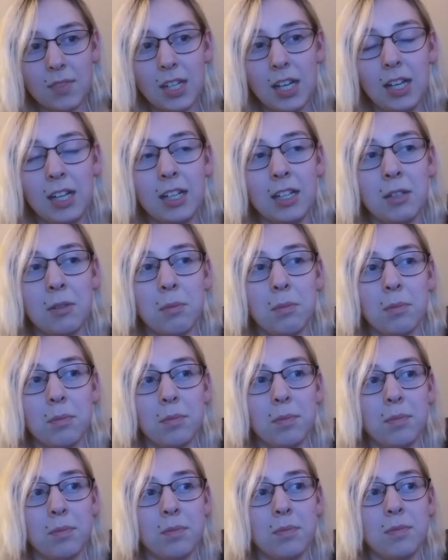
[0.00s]

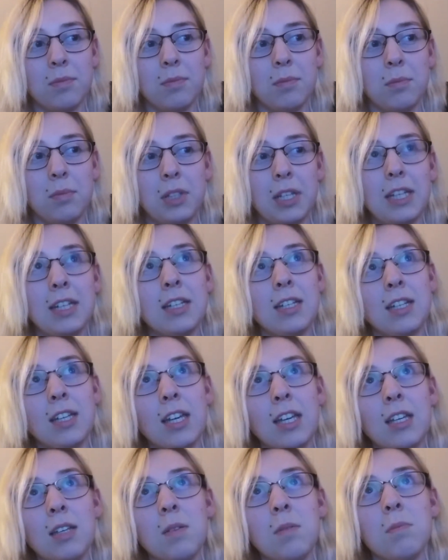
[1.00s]
I'm playing
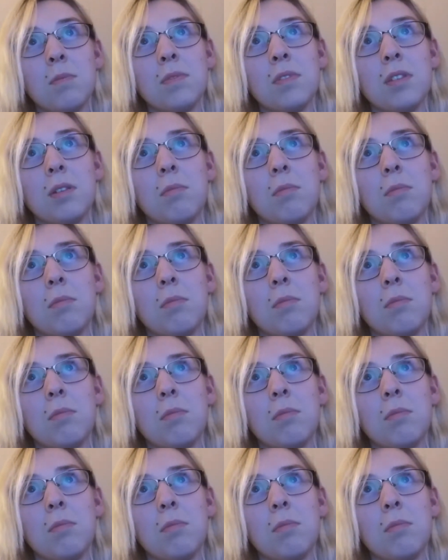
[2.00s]
games,